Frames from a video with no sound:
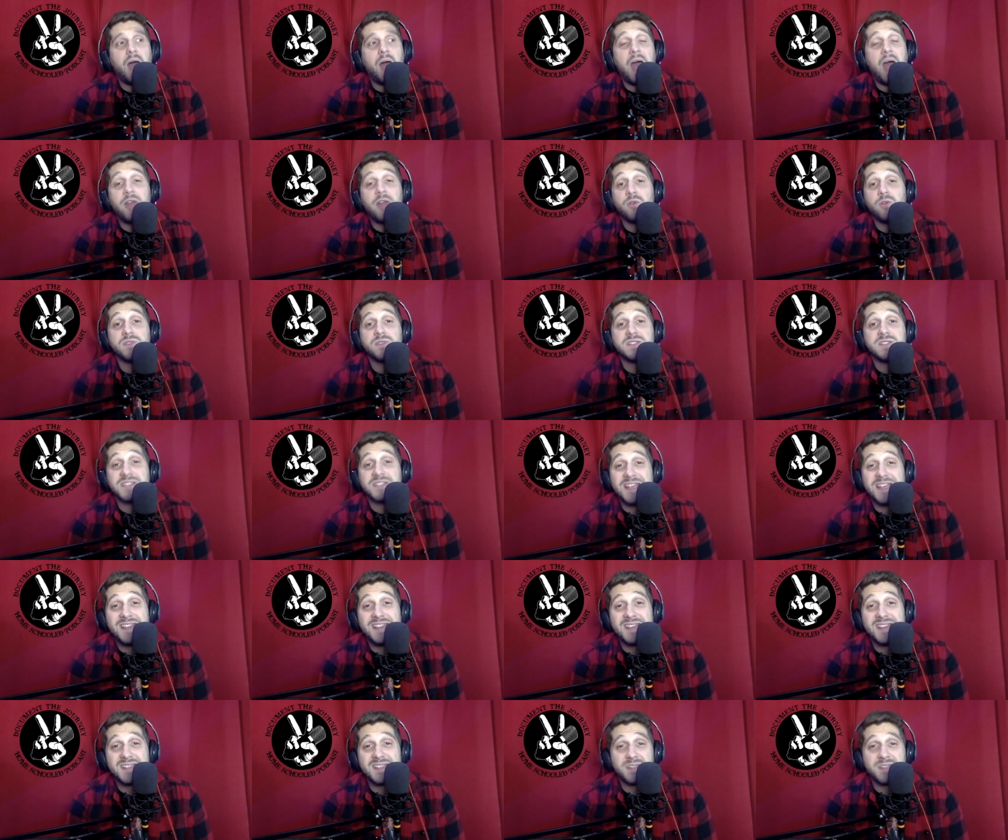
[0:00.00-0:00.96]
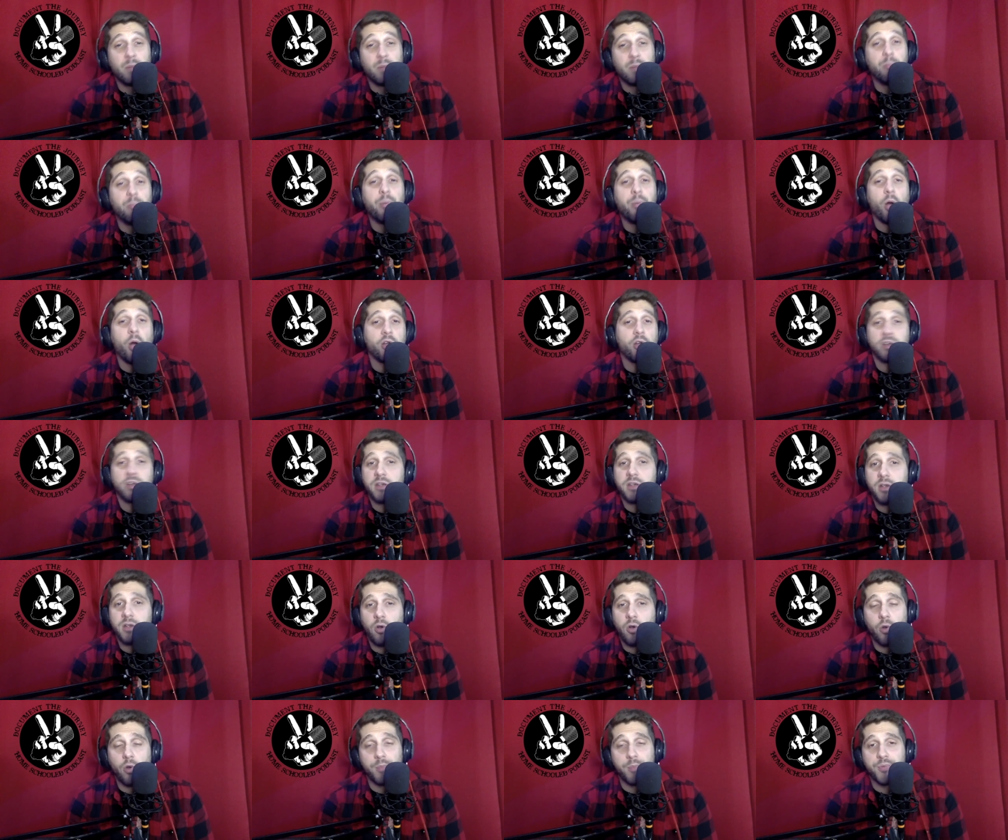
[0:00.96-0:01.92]
I don't say this to
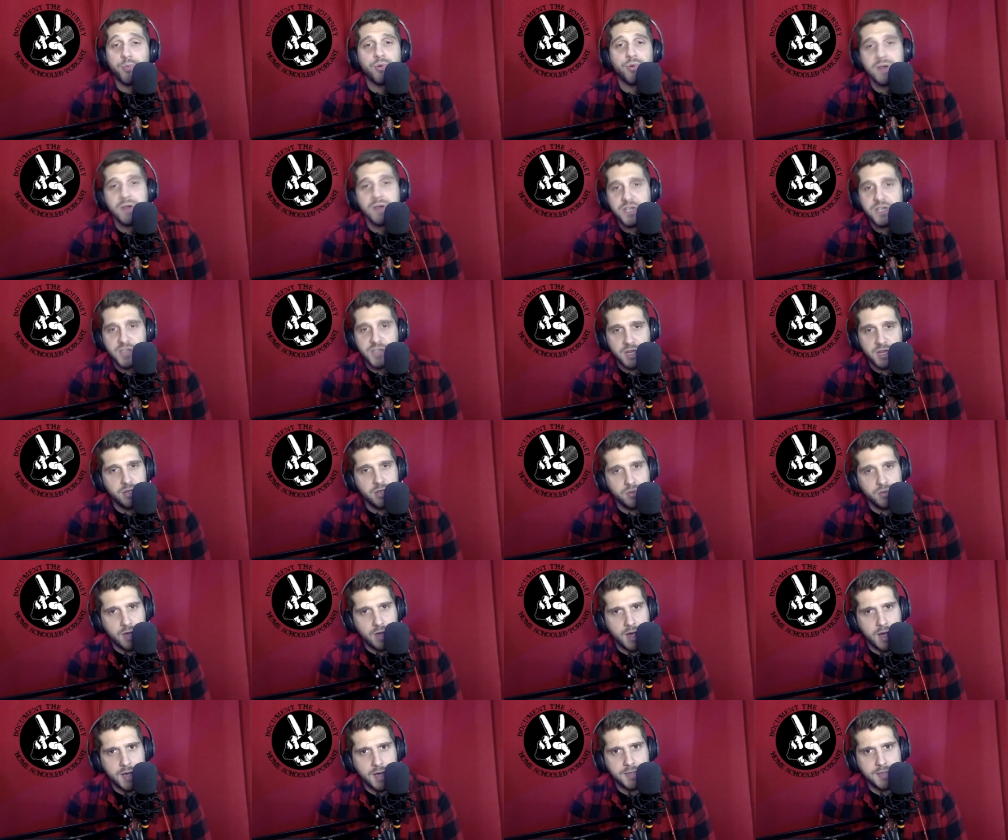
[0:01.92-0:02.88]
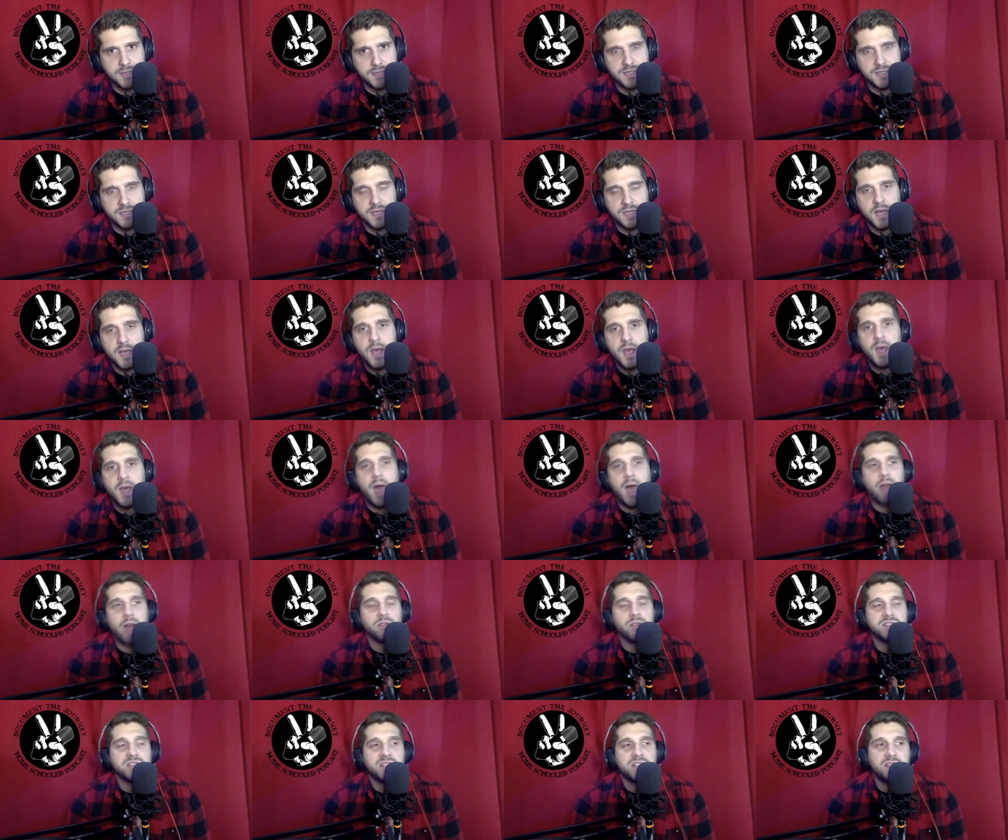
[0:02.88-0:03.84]
bark or preach at you guys.
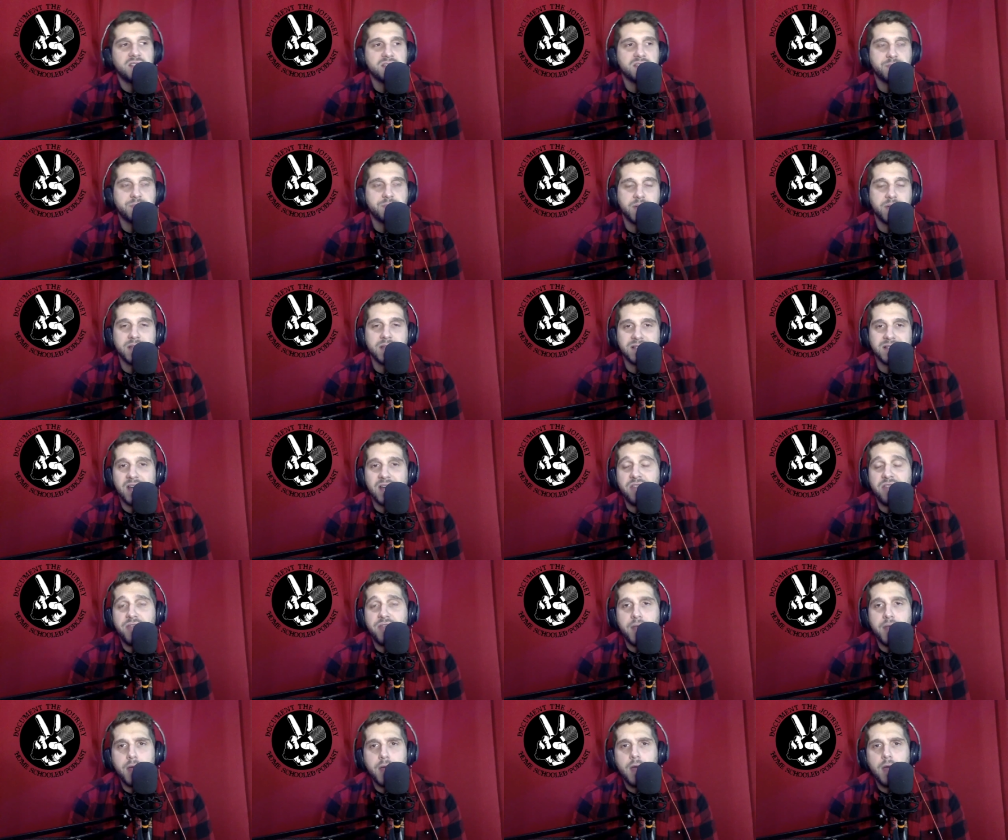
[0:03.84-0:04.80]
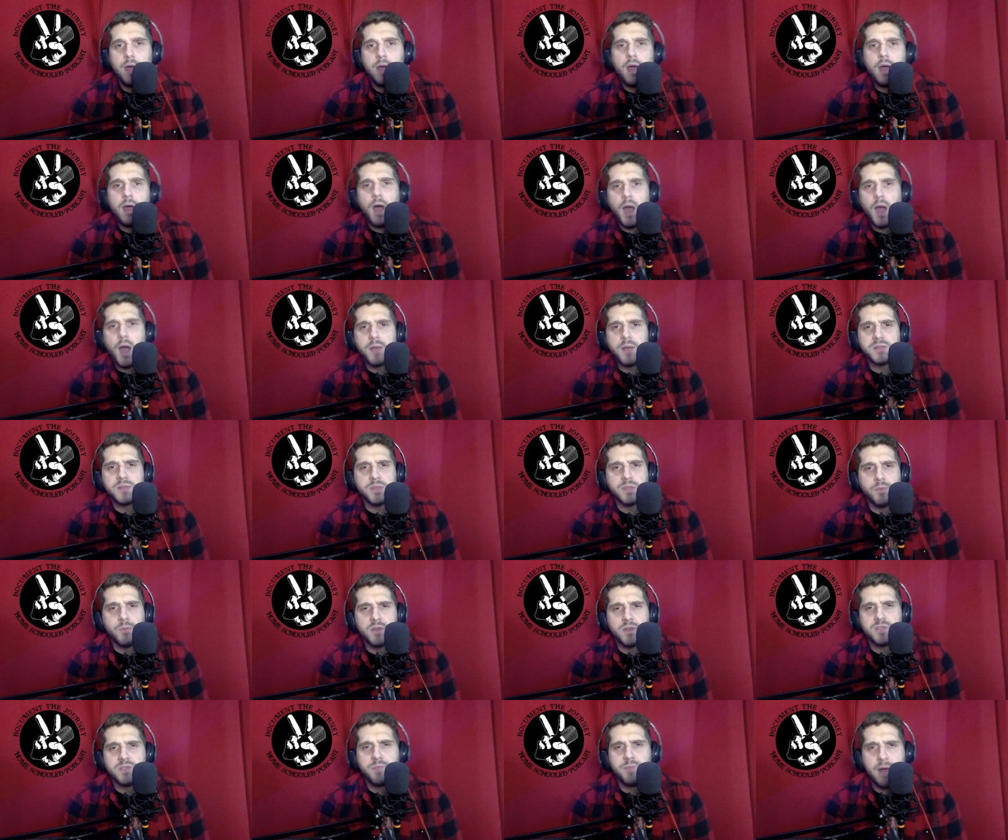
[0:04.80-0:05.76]
I don't say this because I think I'm so
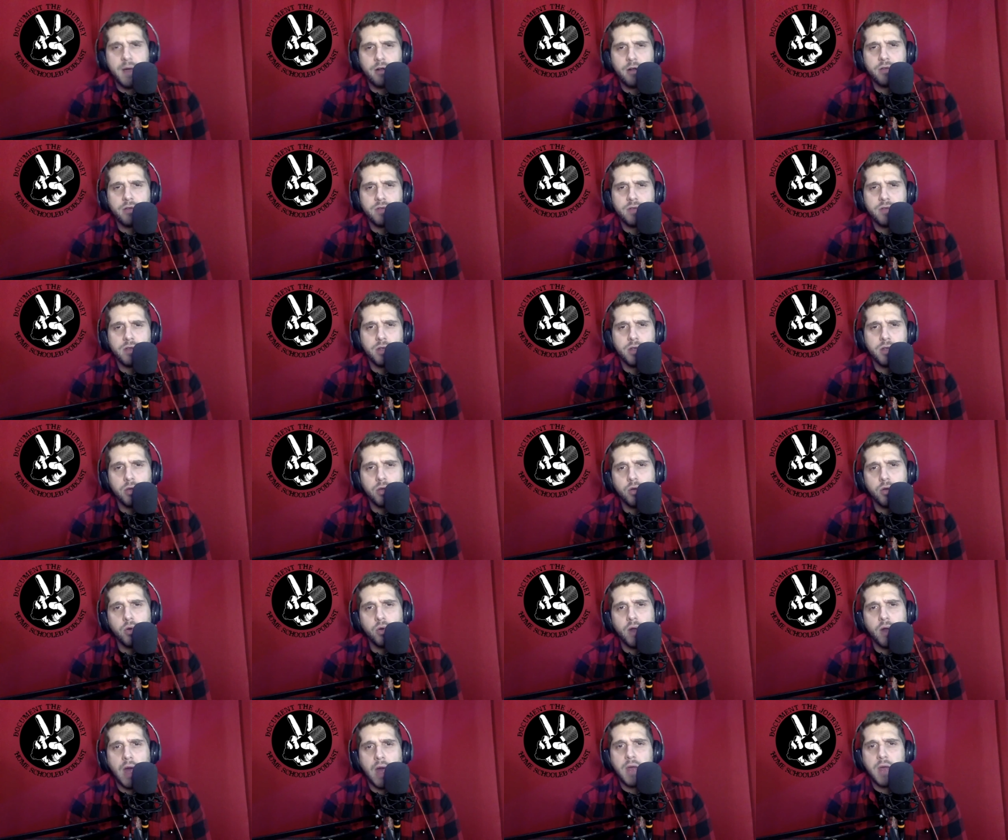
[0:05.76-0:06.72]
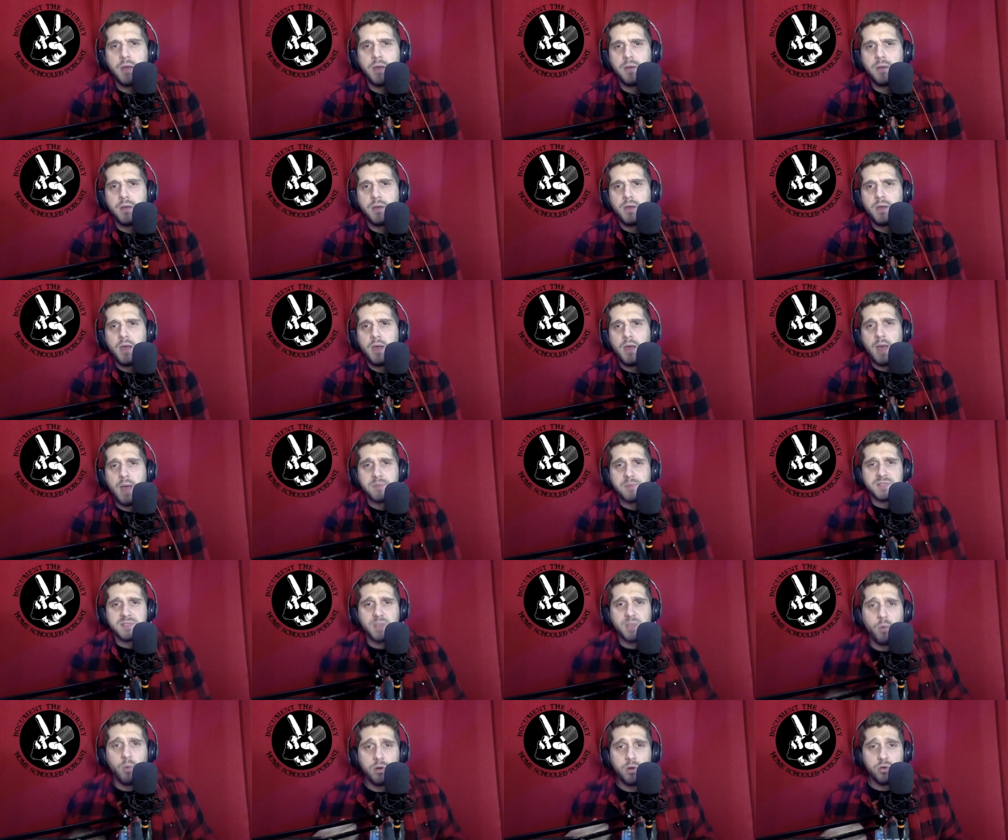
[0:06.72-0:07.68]
much better than you and I am
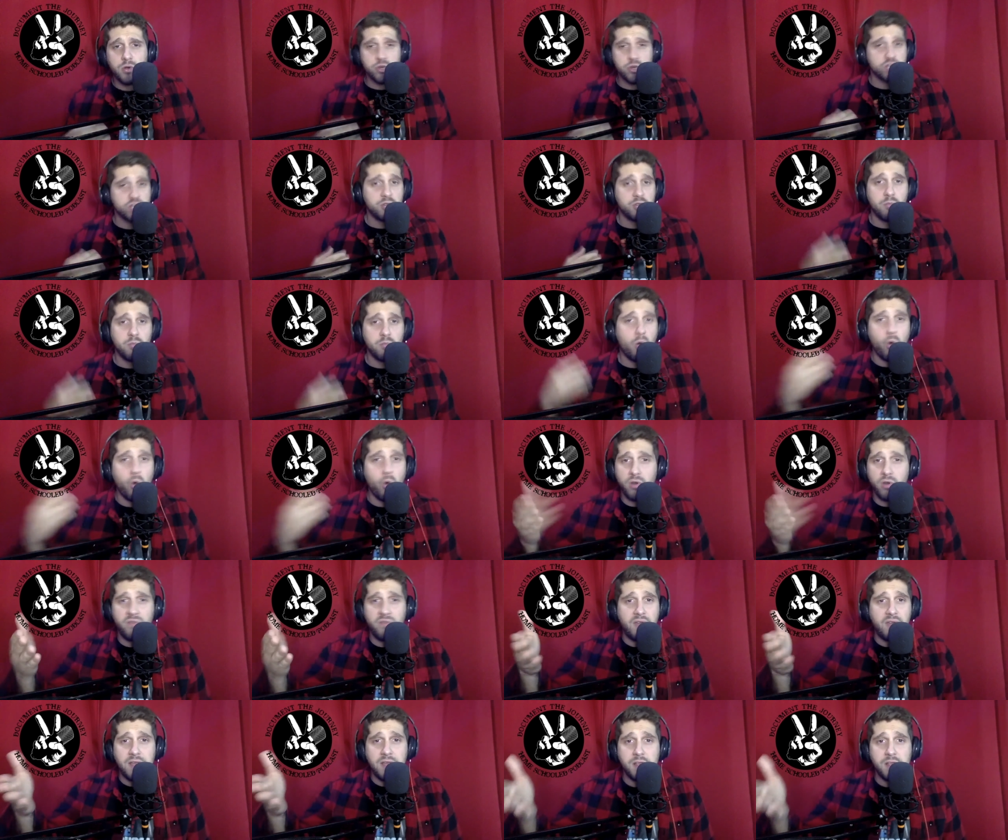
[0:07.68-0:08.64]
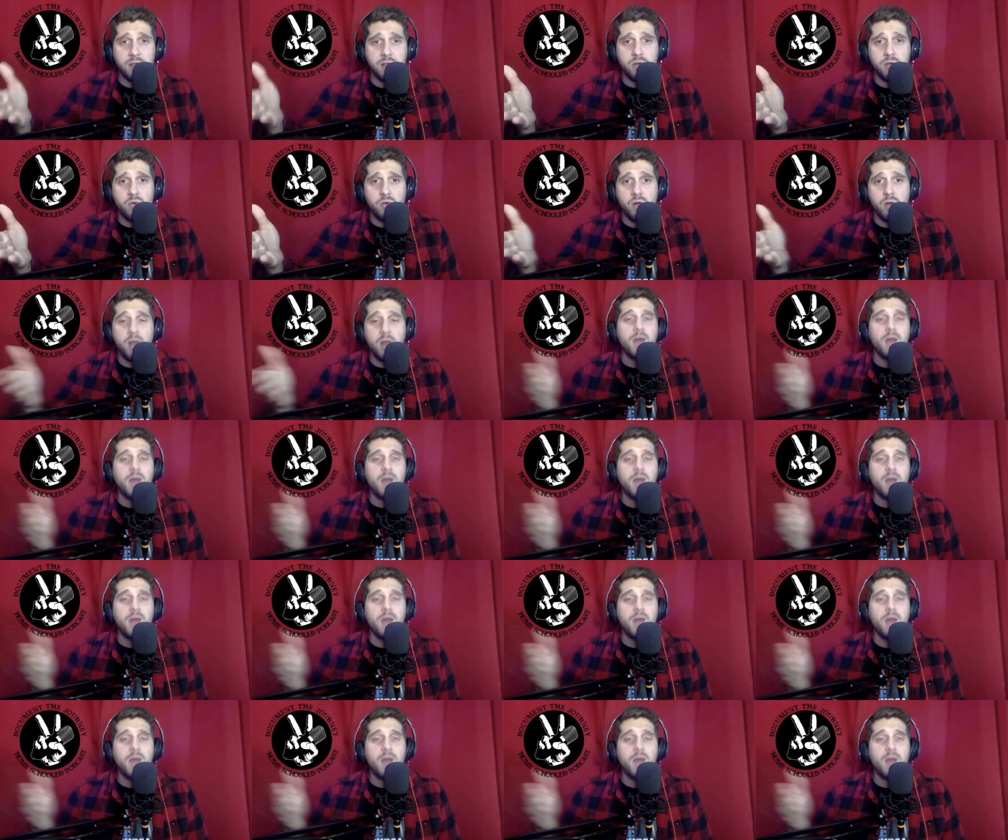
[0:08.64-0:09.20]
someone who should motivate you.